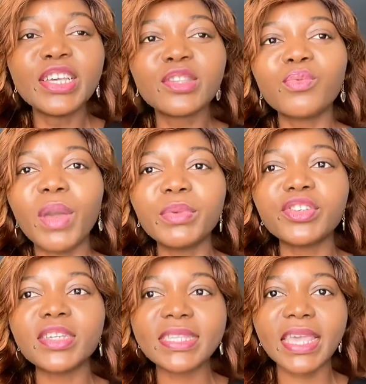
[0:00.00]
So when we
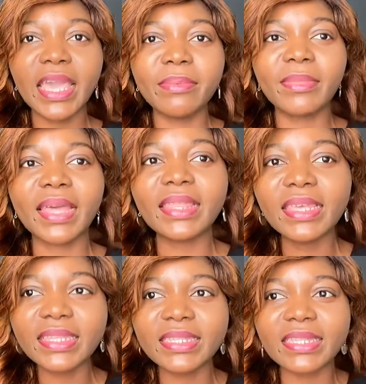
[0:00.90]
just came, I
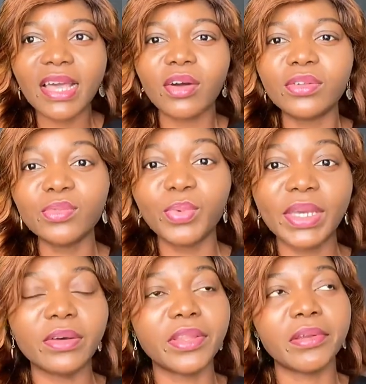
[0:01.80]
think the second
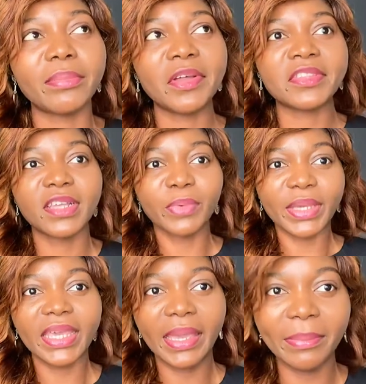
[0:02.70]
week or thereabouts that we
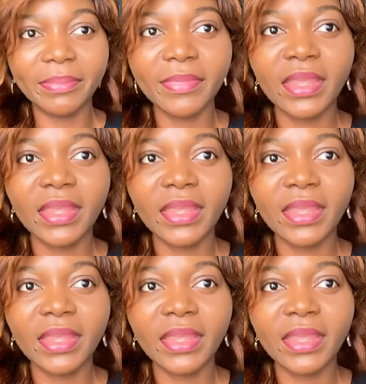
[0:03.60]
came,